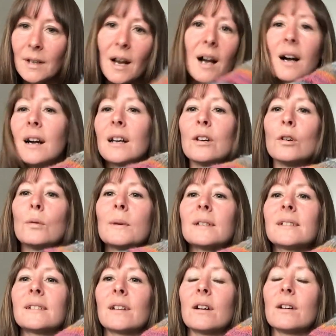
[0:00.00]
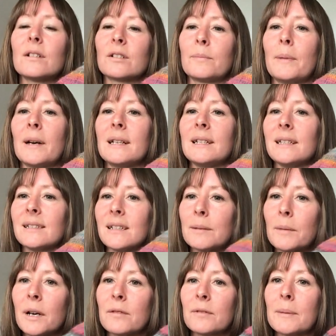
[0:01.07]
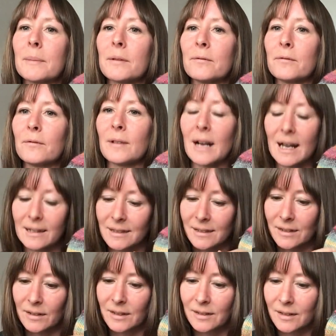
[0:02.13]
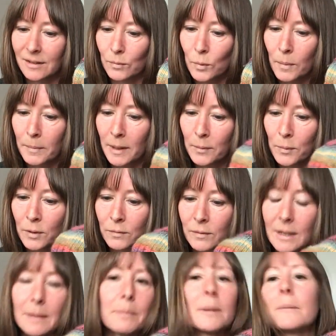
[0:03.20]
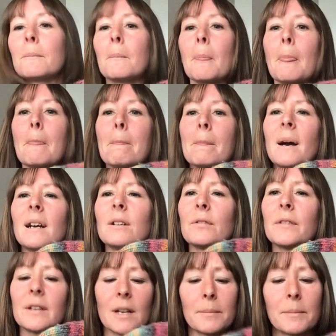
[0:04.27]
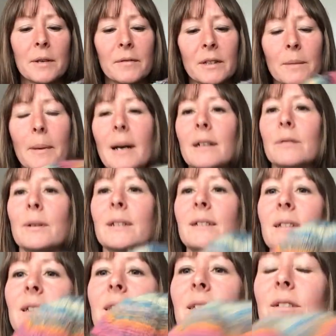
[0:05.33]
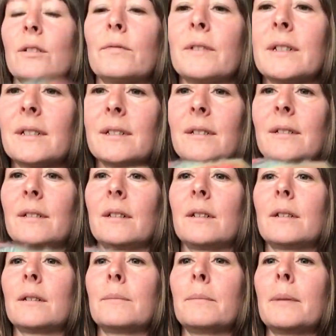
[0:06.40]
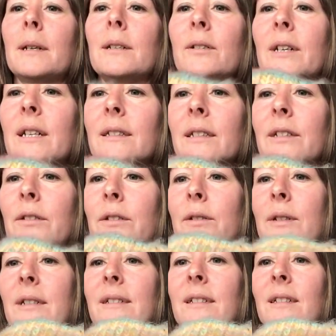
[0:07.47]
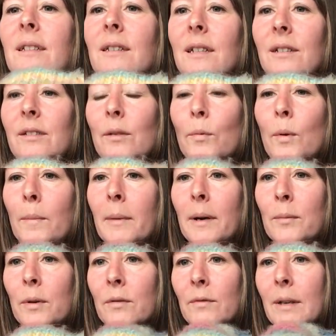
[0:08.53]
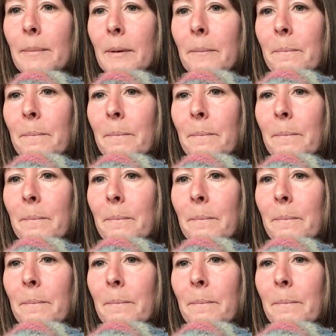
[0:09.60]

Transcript: I always start by knitting my rib flat. So this is a 1x1 rib. I don't think I'm giving the pattern away because I think it's obvious by looking that you can see that that's a 1x1 rib.